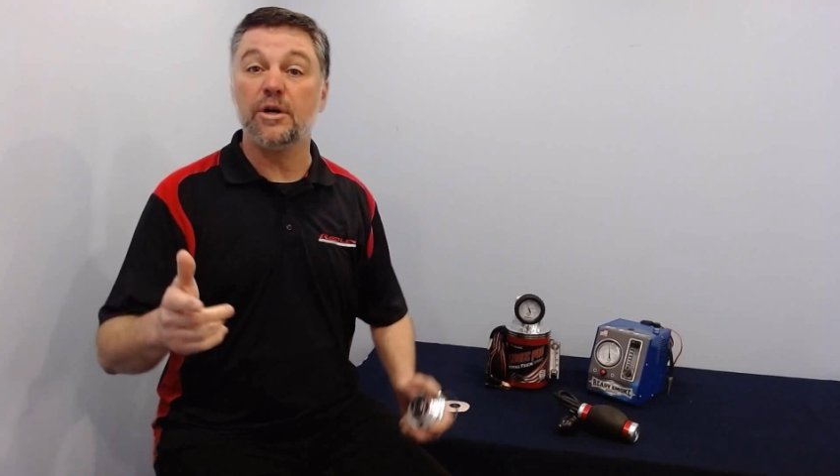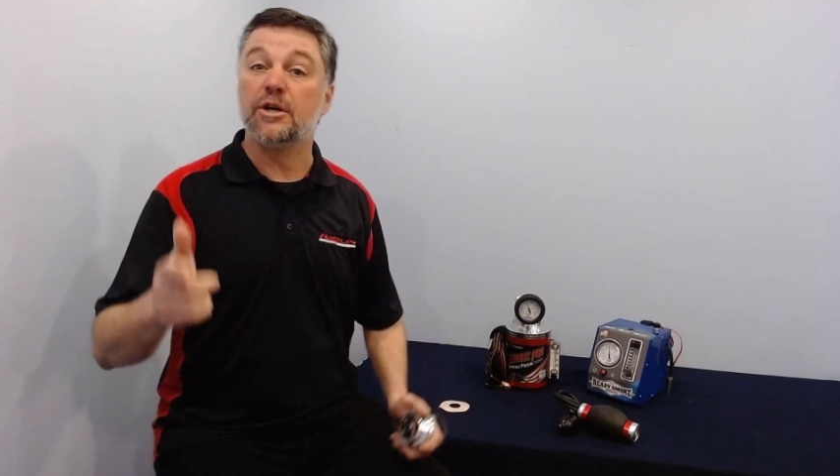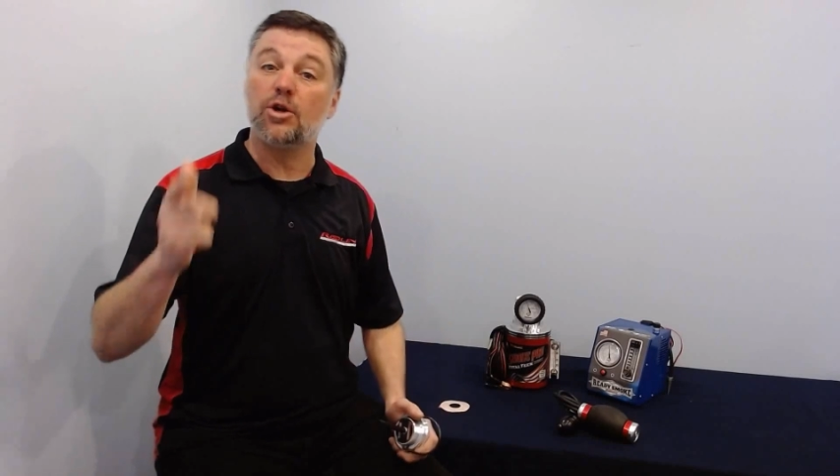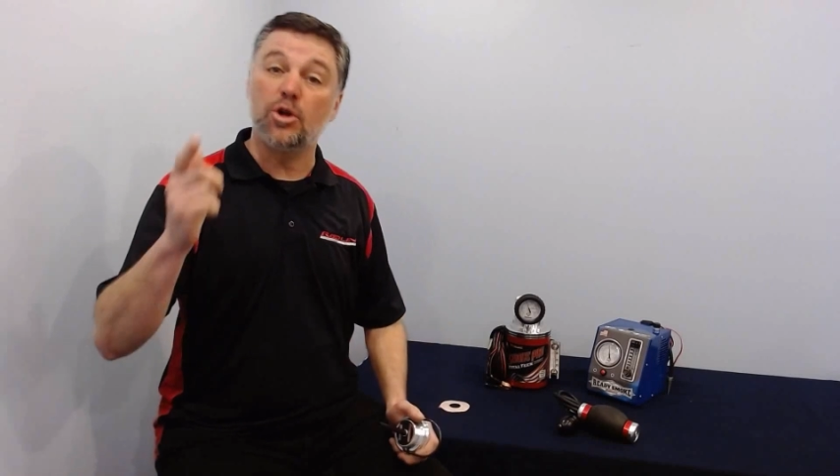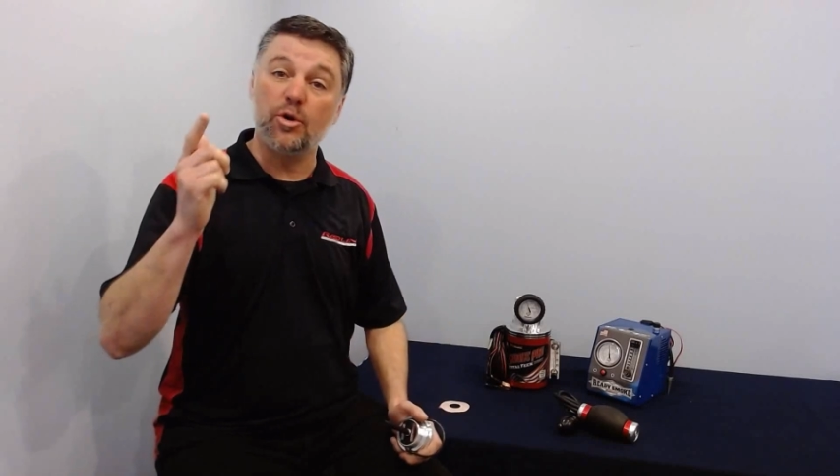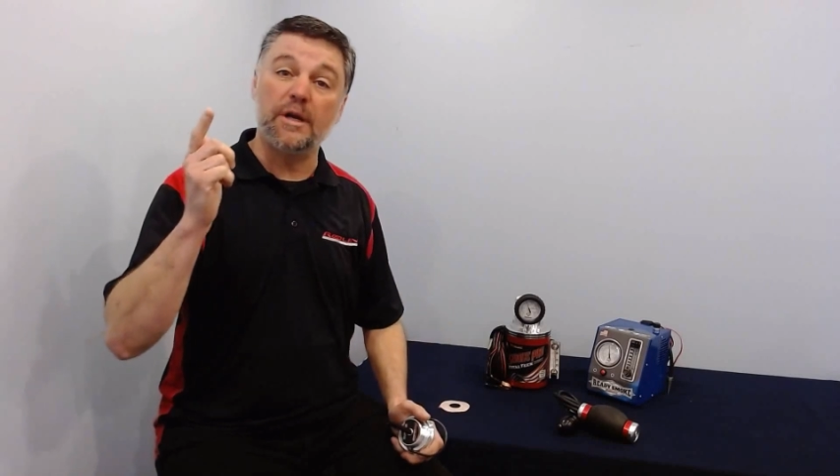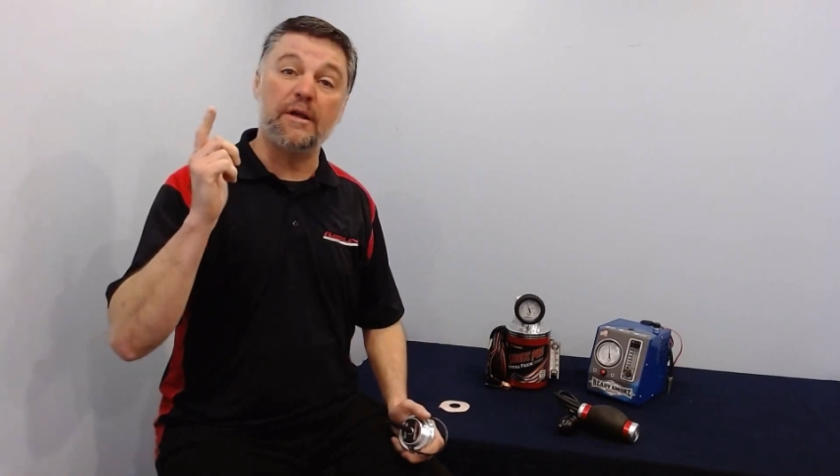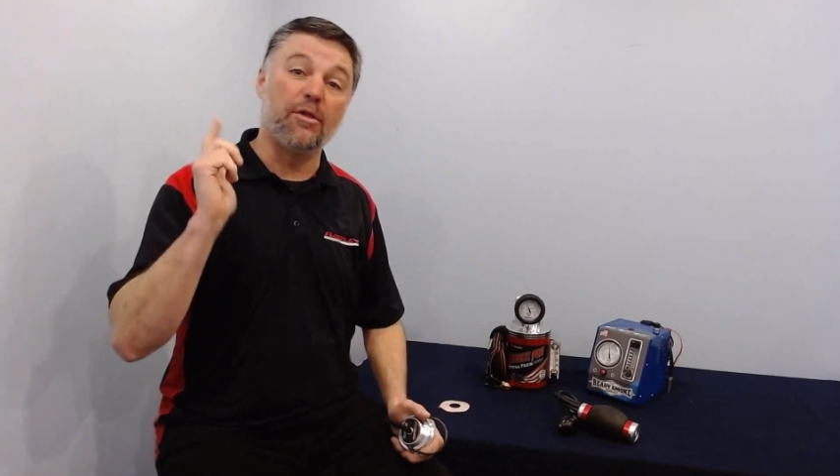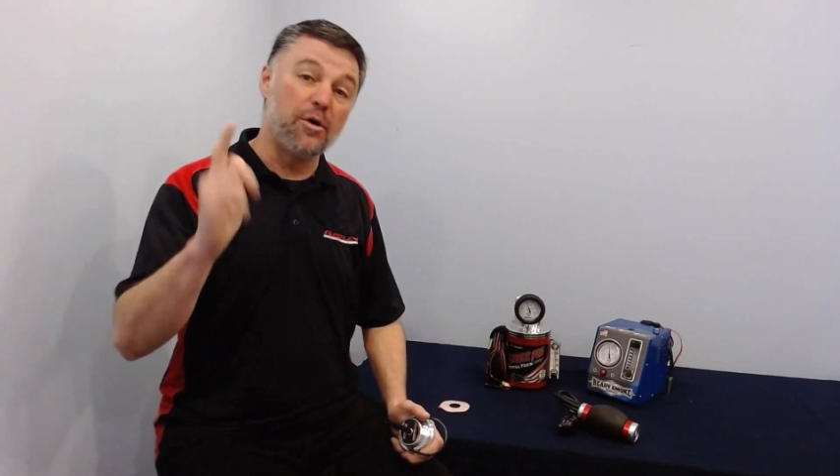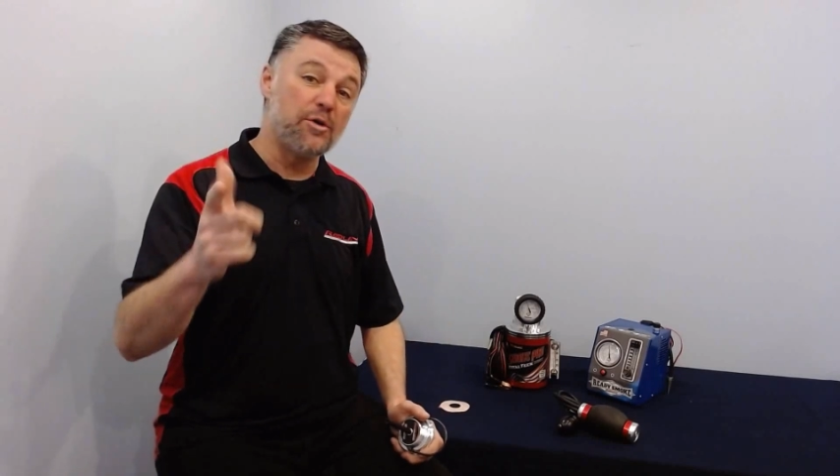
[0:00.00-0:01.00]

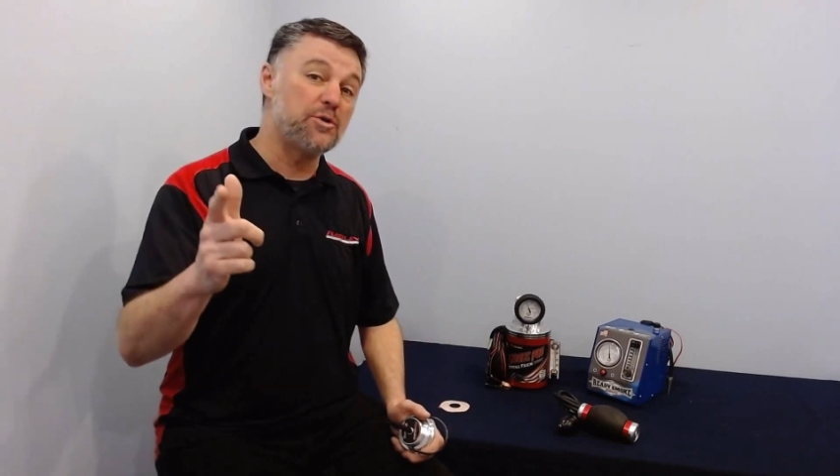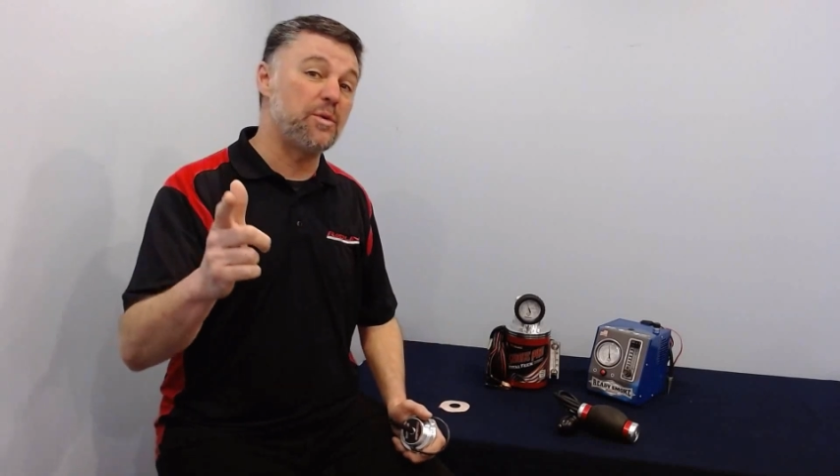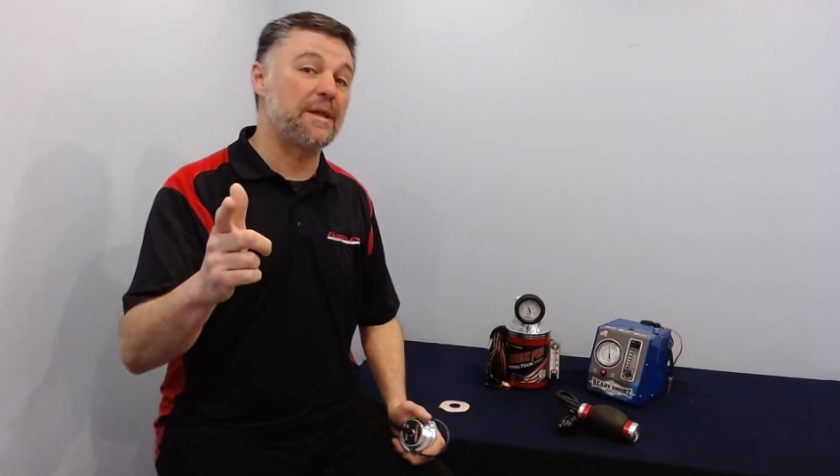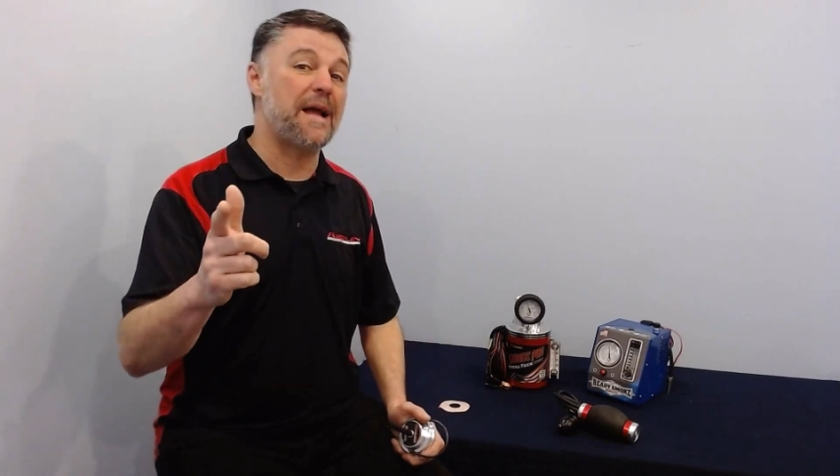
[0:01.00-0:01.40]
including those with